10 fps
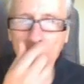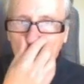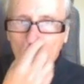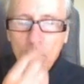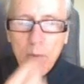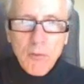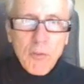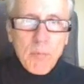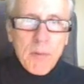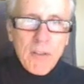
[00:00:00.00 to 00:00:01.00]
The
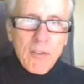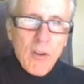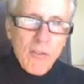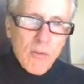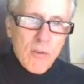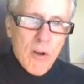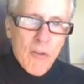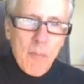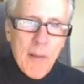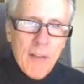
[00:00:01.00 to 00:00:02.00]
spiritual spread is also
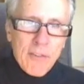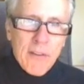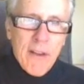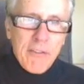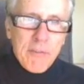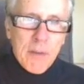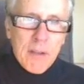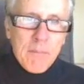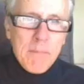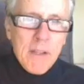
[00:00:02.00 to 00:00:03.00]
called the past life
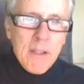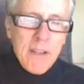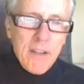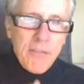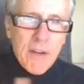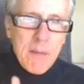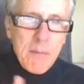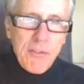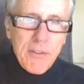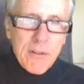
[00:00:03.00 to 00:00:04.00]
spread. It's very
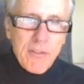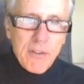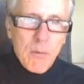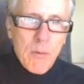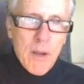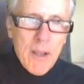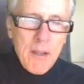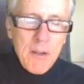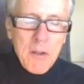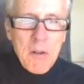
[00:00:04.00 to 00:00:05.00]
mysterious in a
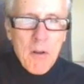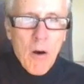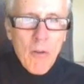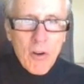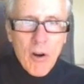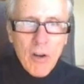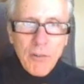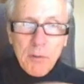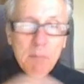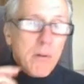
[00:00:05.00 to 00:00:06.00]
way. All the
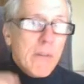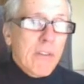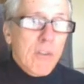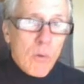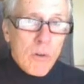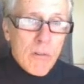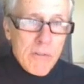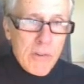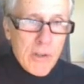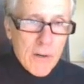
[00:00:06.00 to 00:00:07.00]
cards are in perfect order
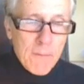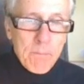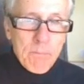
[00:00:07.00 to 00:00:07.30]
over there,